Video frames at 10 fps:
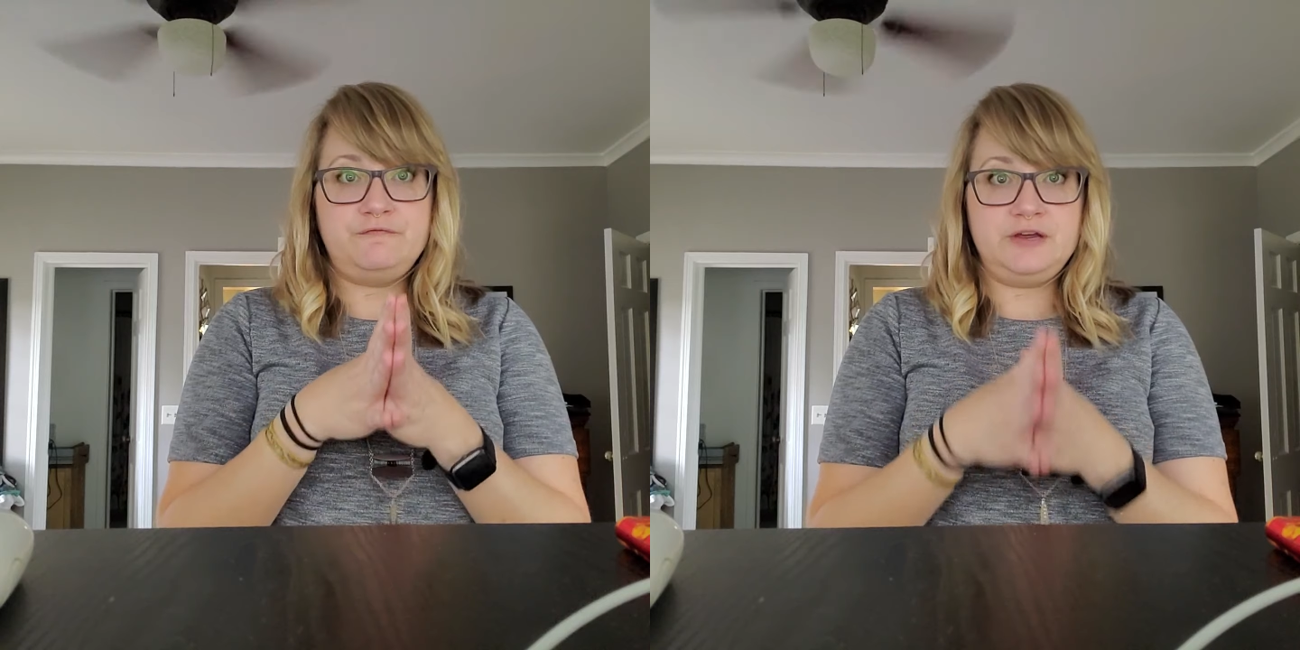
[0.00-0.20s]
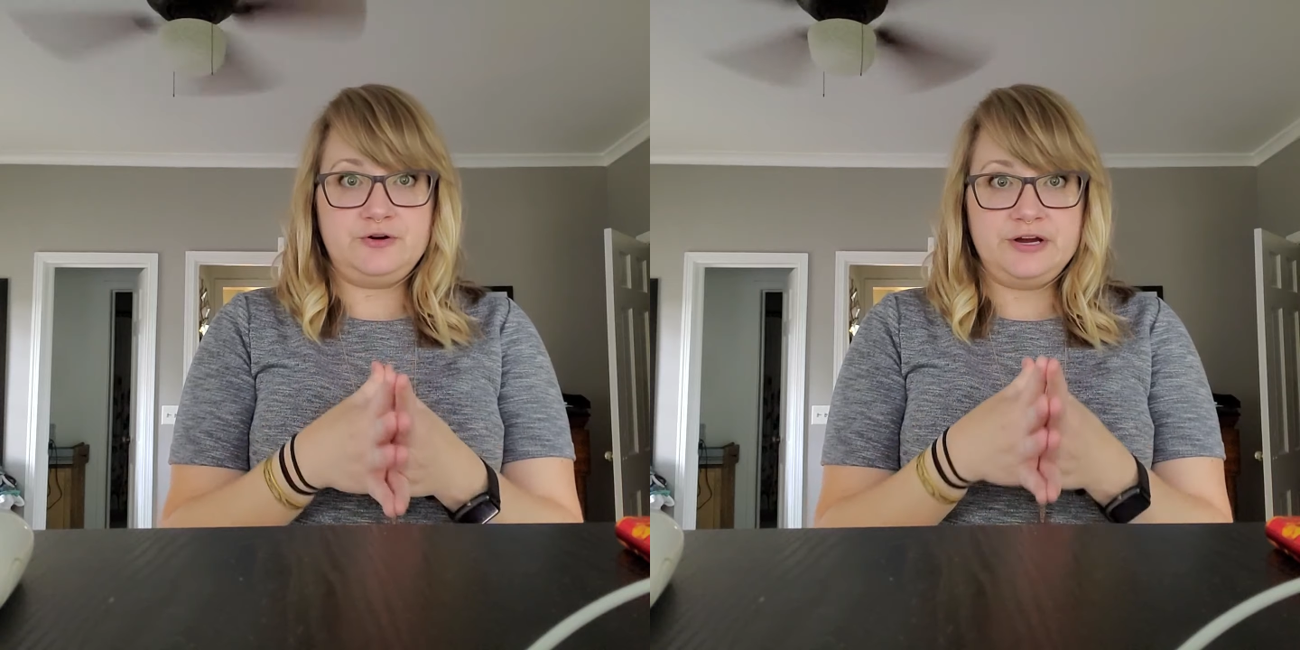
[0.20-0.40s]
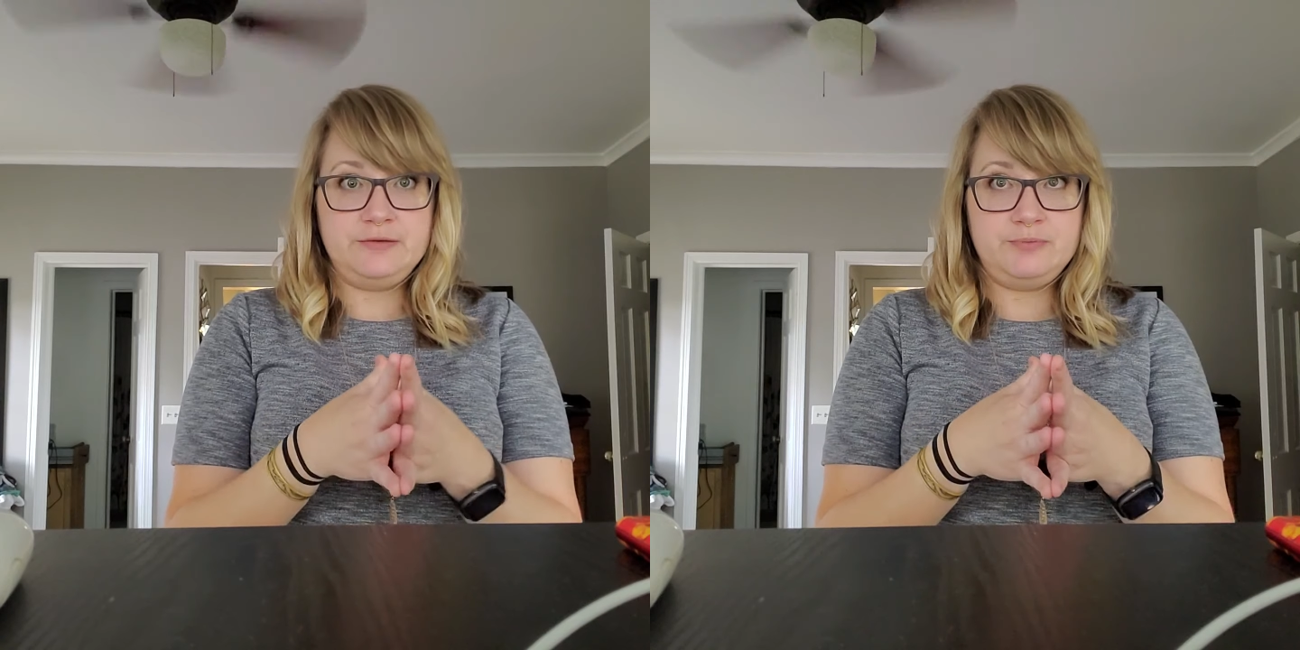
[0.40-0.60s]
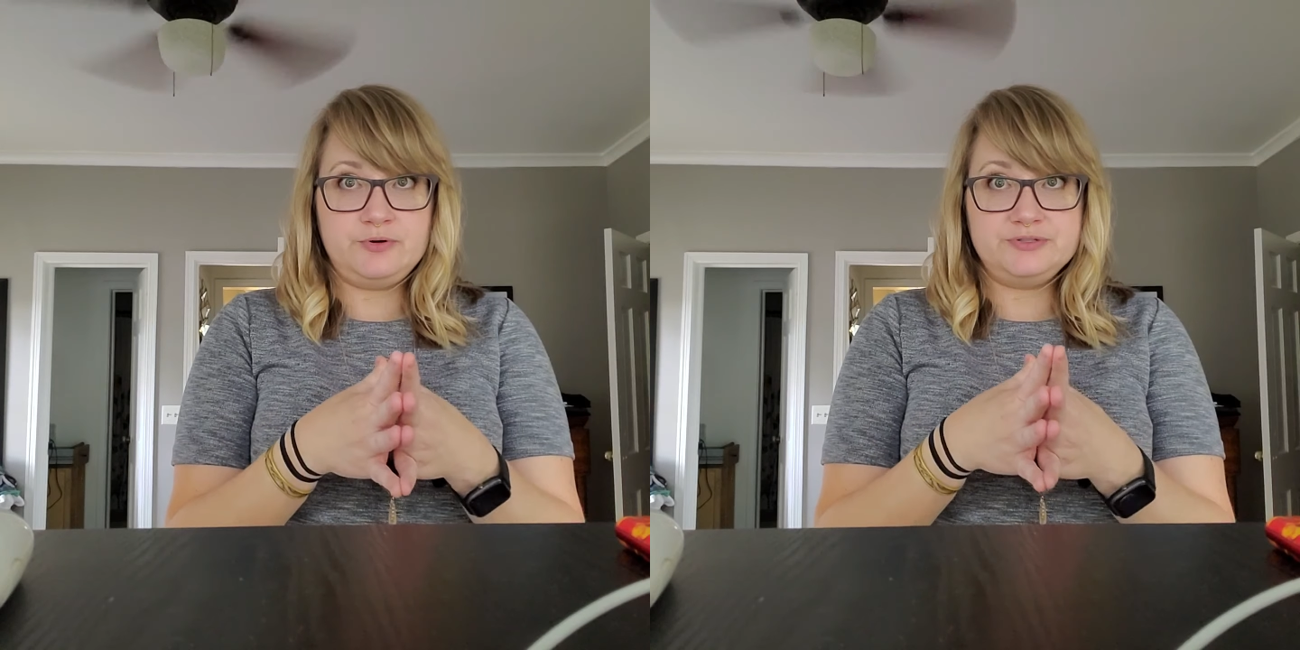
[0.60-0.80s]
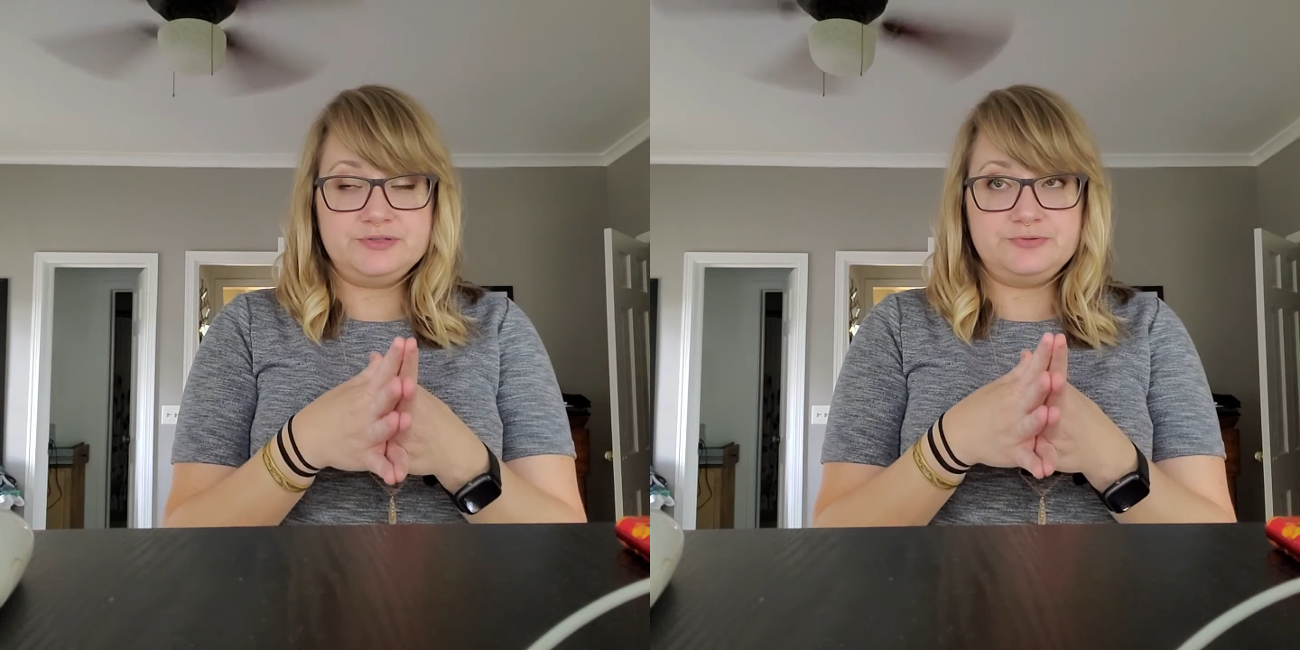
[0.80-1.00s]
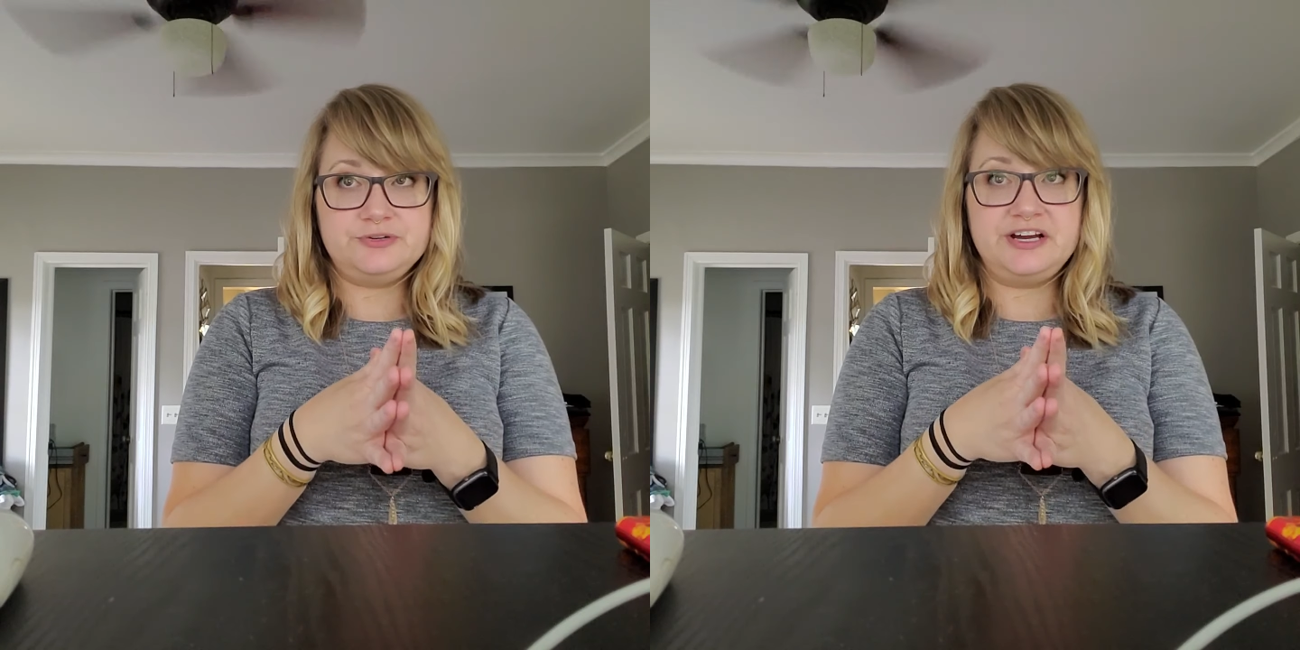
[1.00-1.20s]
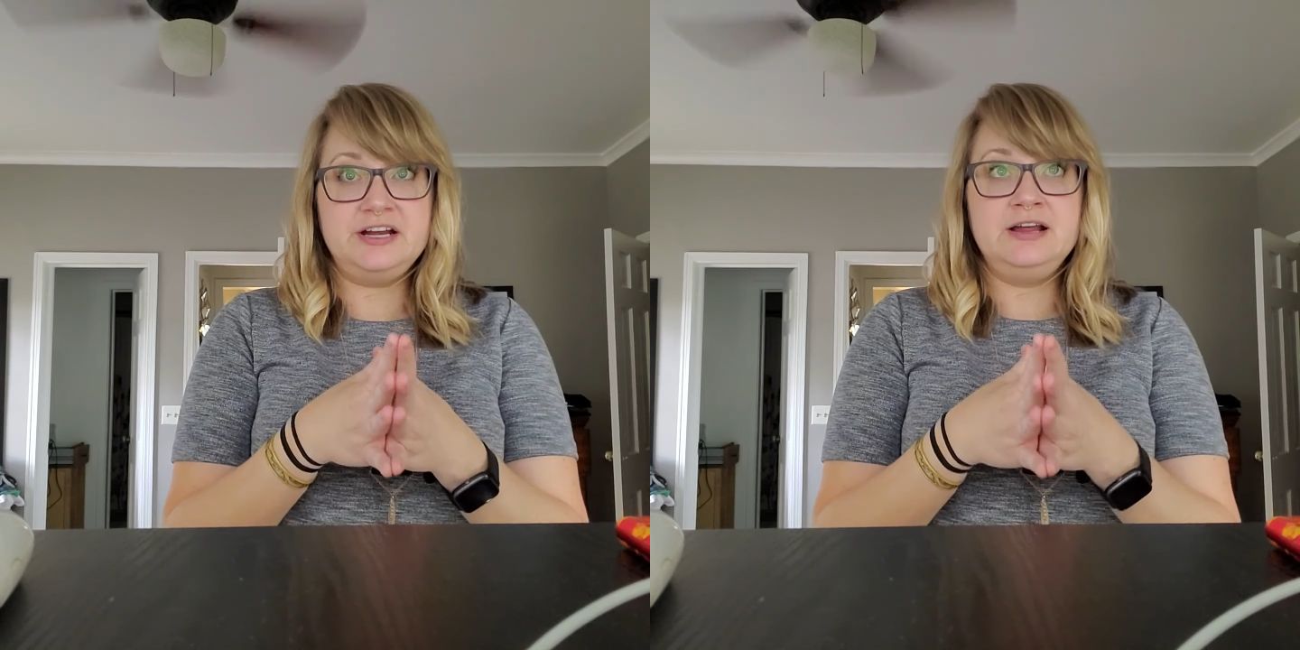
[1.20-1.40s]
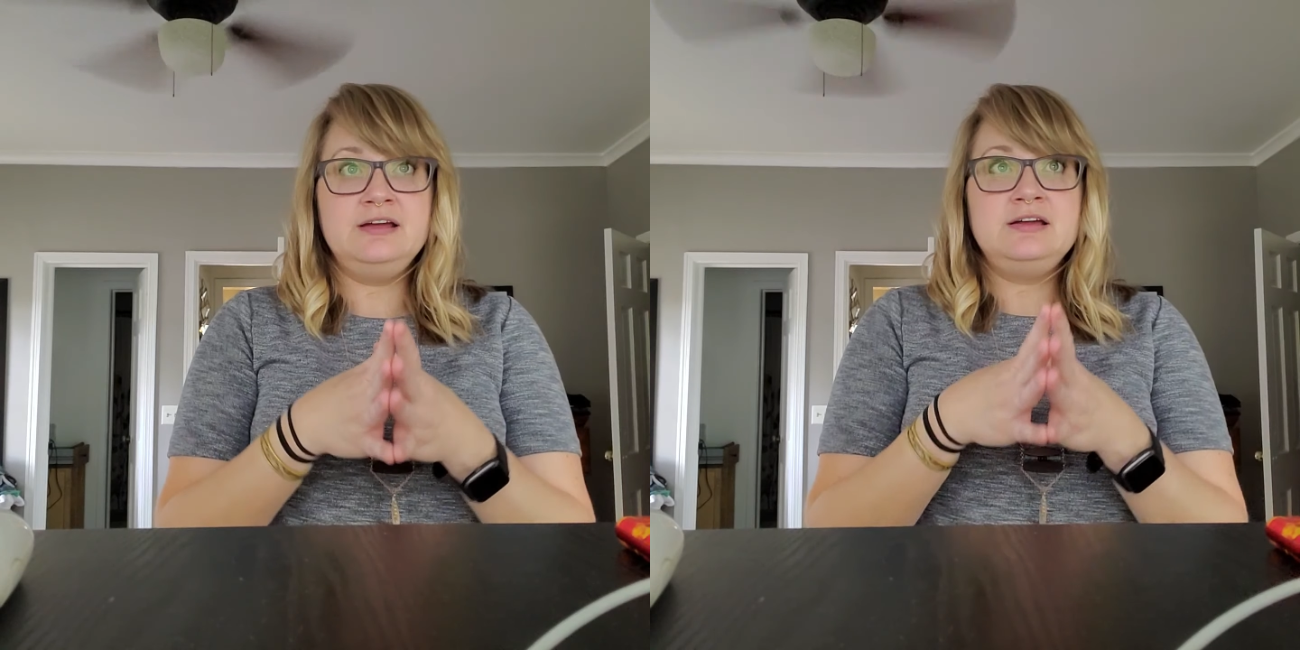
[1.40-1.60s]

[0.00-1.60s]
variables, right?